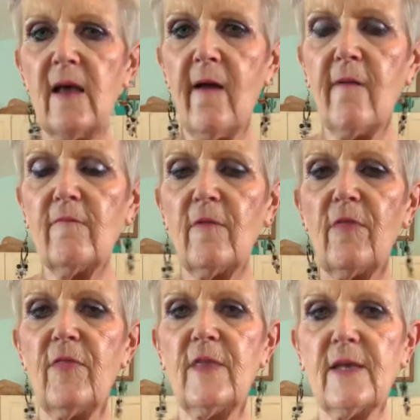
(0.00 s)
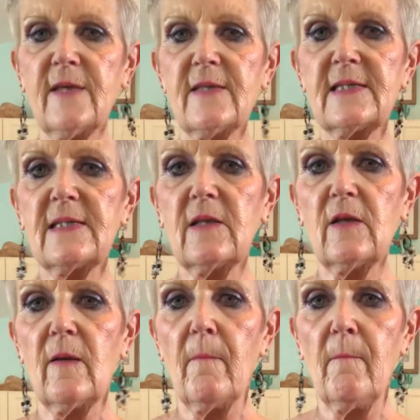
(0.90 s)
of this
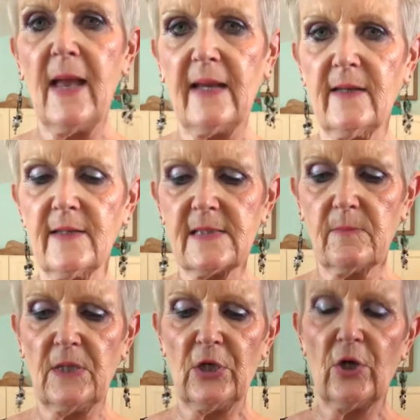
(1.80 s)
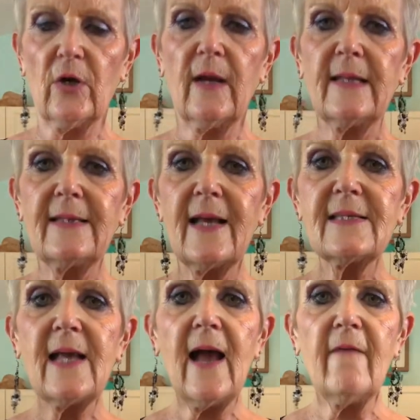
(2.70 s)
mechanism here, it does
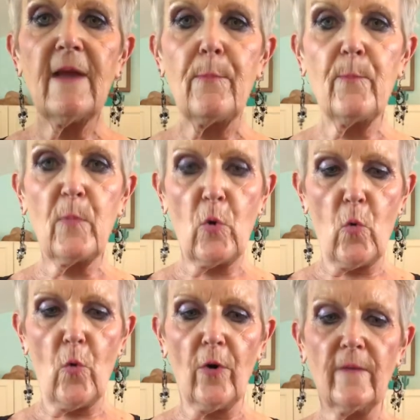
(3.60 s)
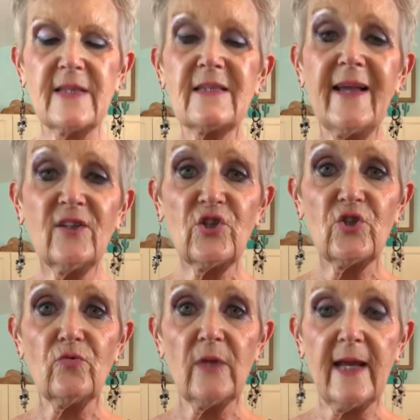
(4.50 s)
have a cord that's like a
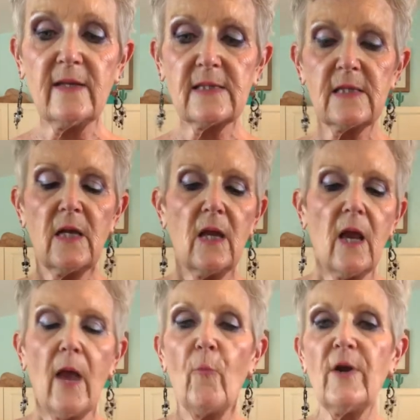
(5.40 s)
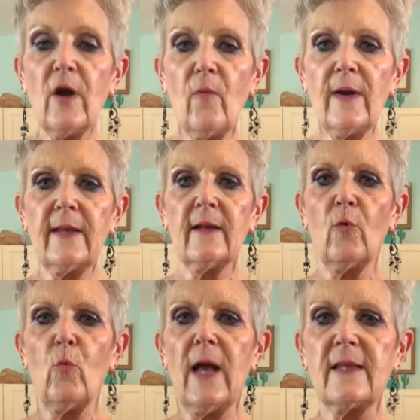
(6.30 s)
shoelace, and we don't want to get it
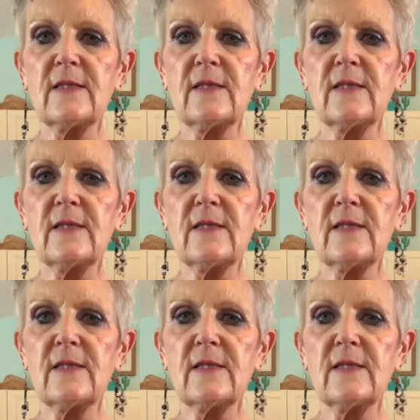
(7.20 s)
wet.